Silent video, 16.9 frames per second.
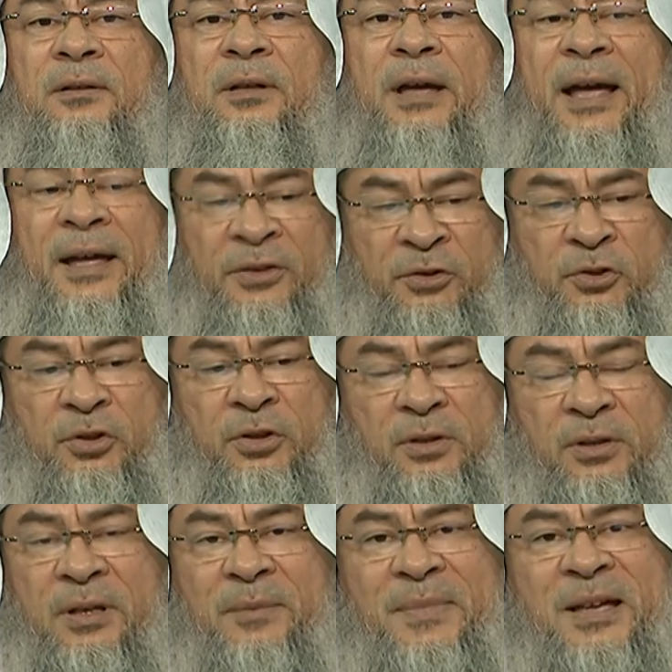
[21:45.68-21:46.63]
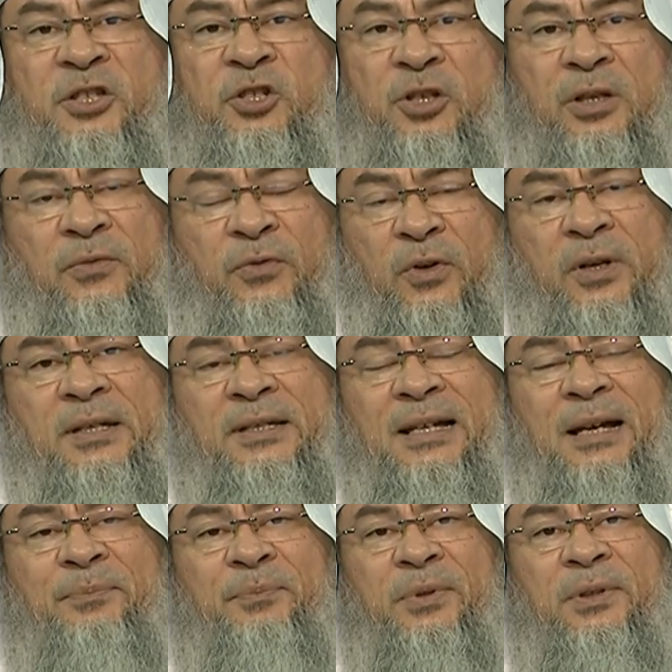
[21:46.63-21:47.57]
enter the masjid, for
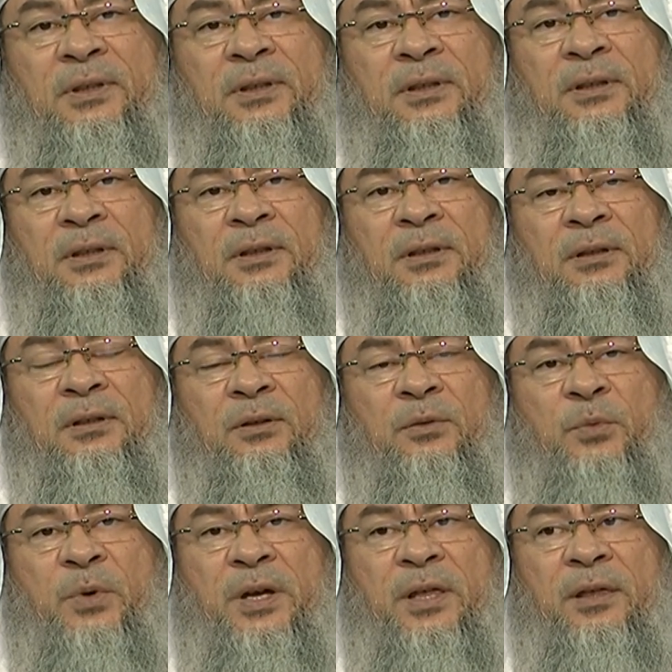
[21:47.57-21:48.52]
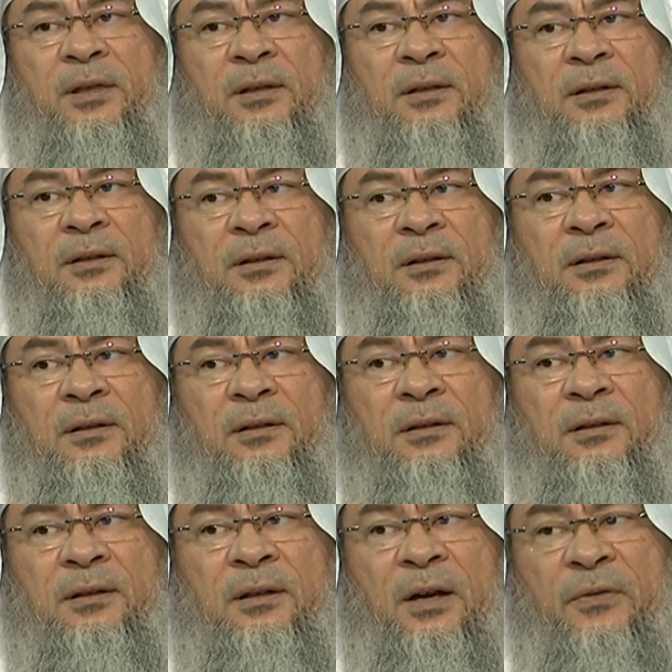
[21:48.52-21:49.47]
example, with
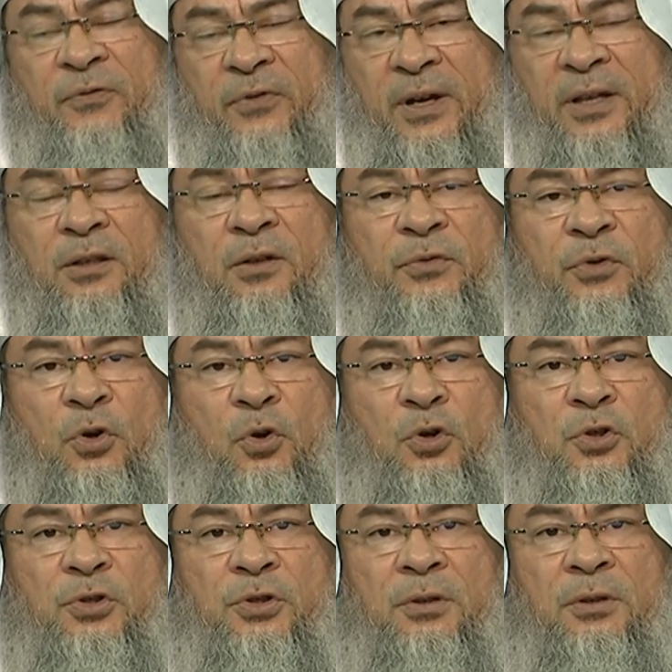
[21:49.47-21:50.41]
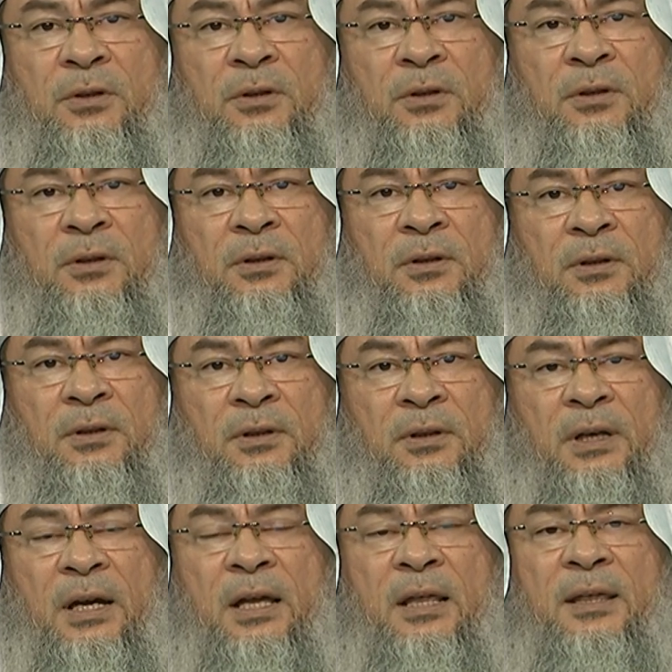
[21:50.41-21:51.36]
a friend of yours
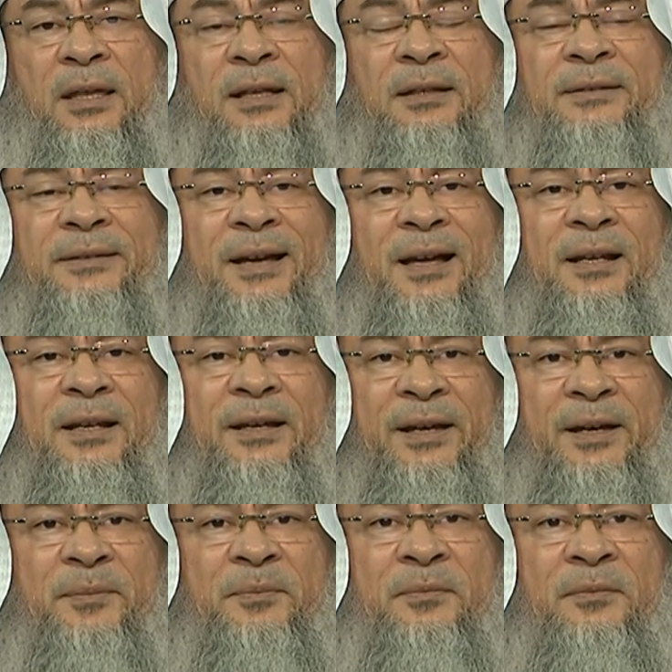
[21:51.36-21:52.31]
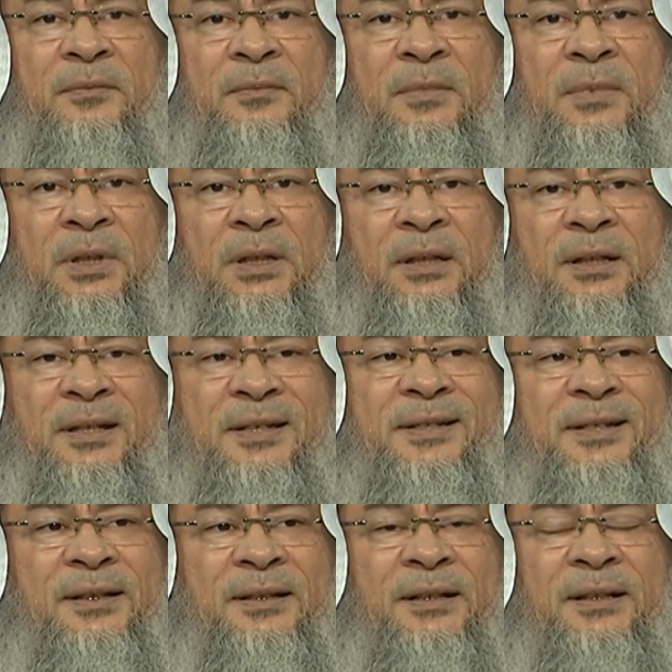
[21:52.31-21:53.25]
and then tell him,
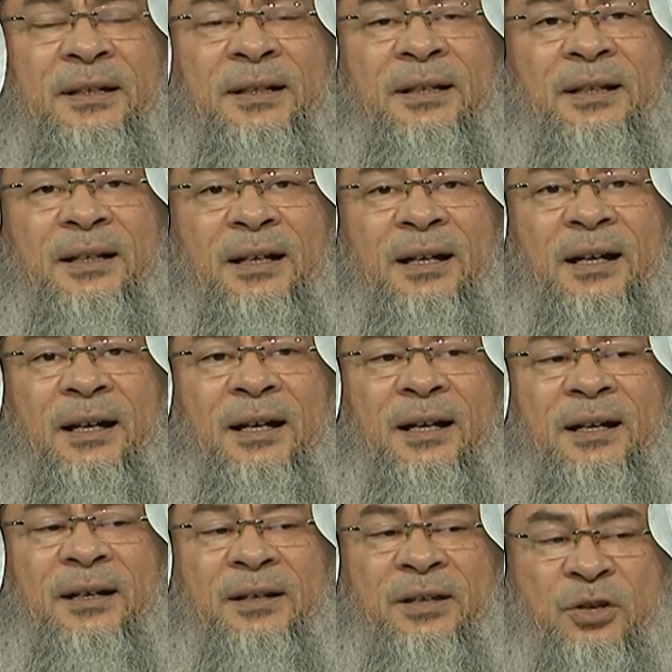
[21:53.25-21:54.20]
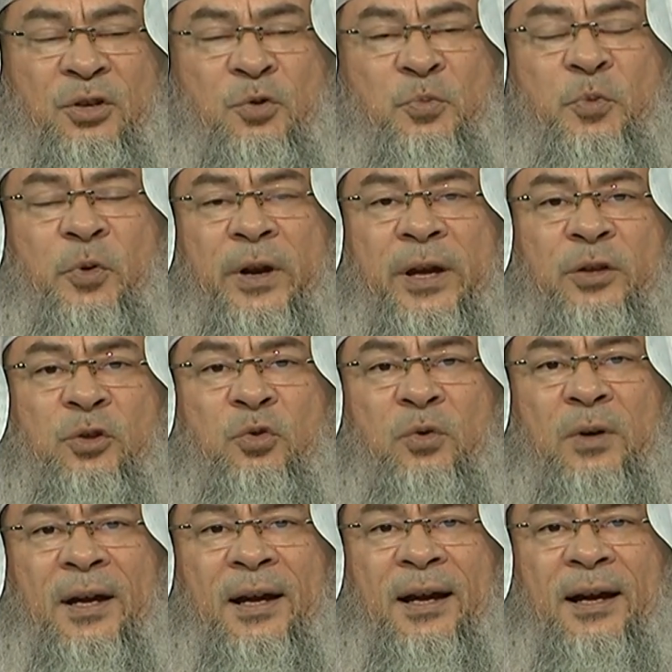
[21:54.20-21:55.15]
listen, you pray 2
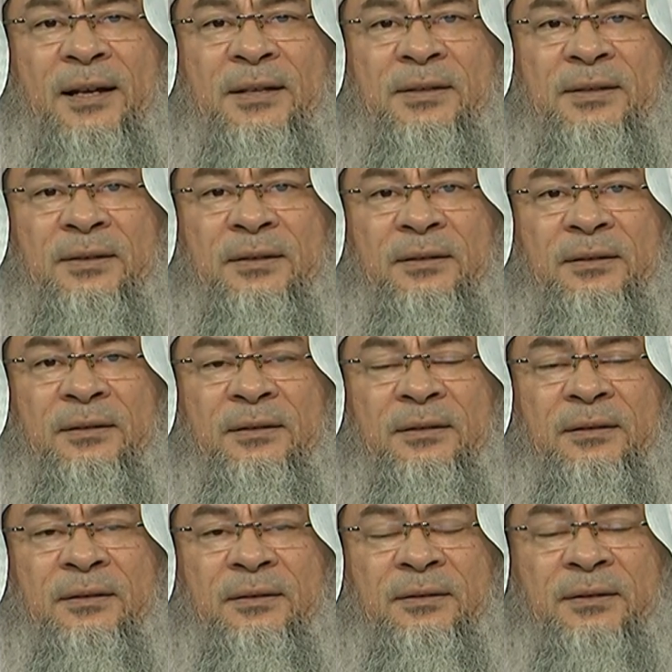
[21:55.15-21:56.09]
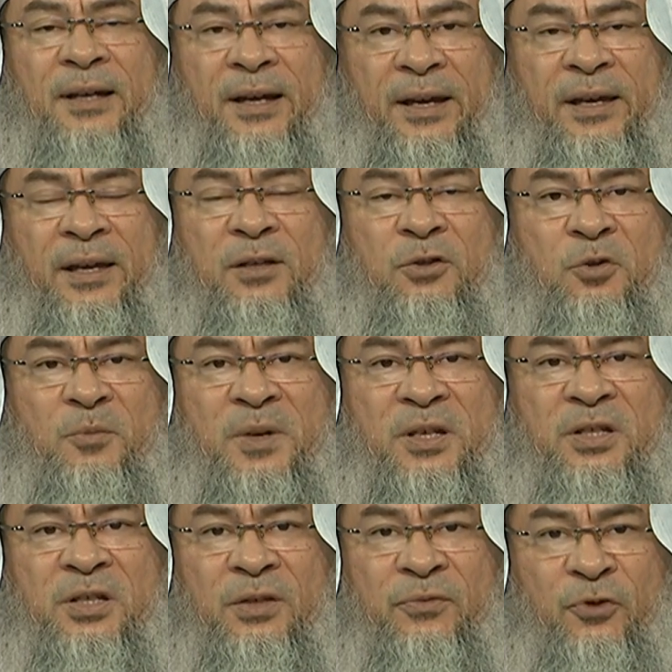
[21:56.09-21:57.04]
rak'ahs tahiyyatul
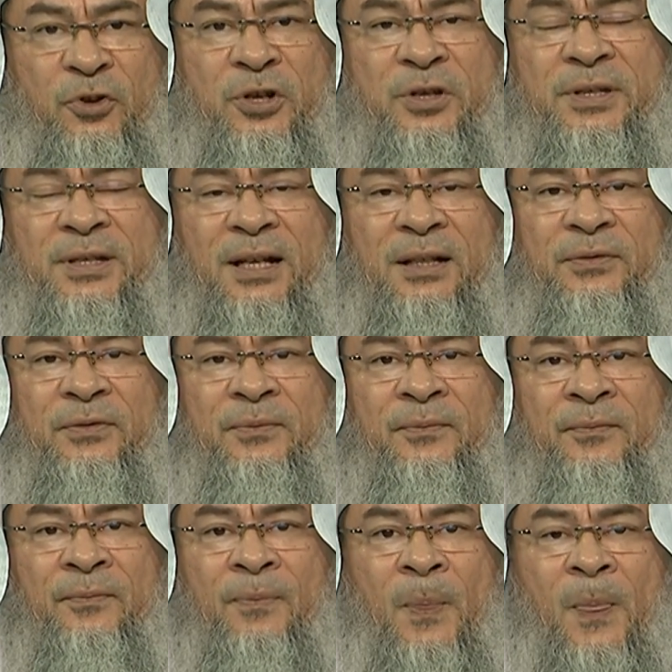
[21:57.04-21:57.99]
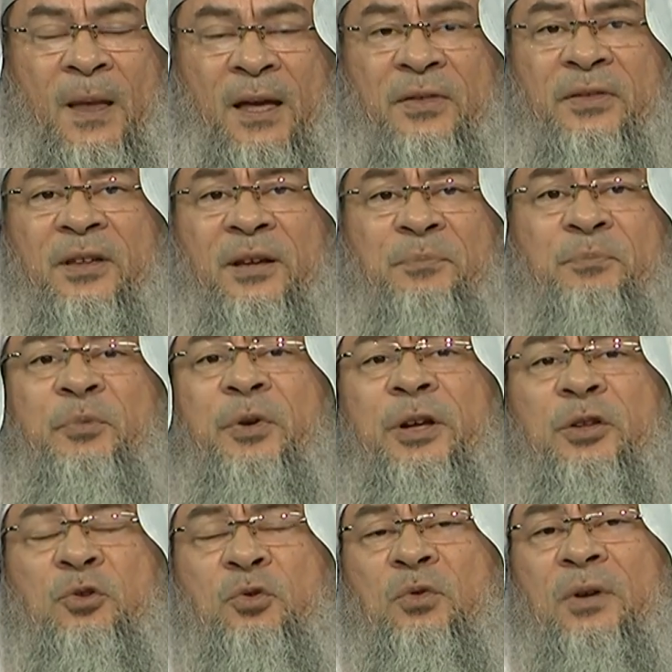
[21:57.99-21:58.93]
masjid for yourself and then
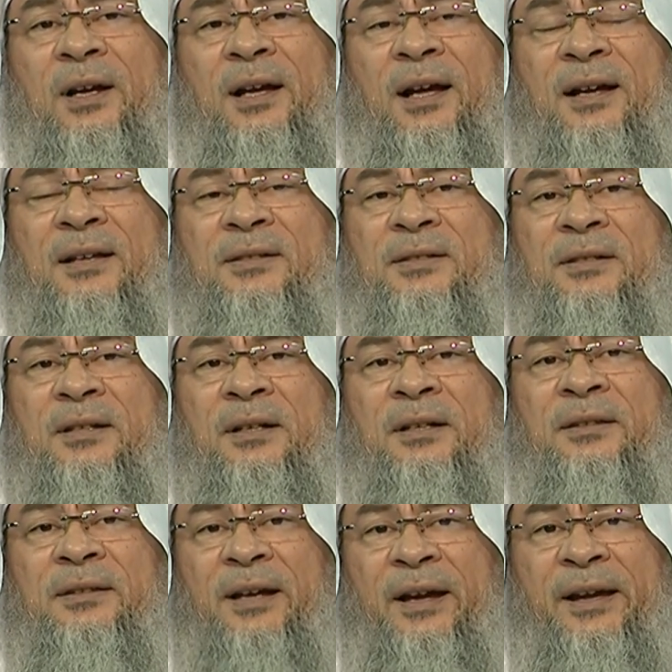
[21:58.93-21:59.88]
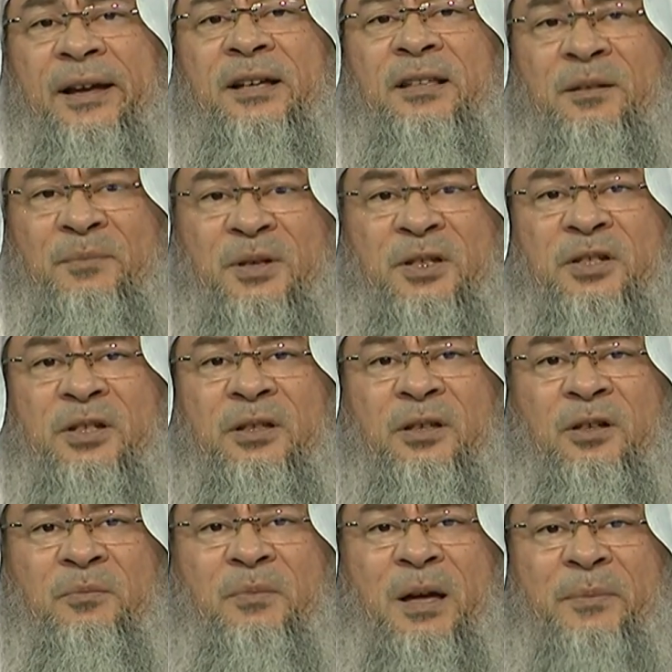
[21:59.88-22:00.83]
pray 2 rak'ahs tahiyyatul masjid on my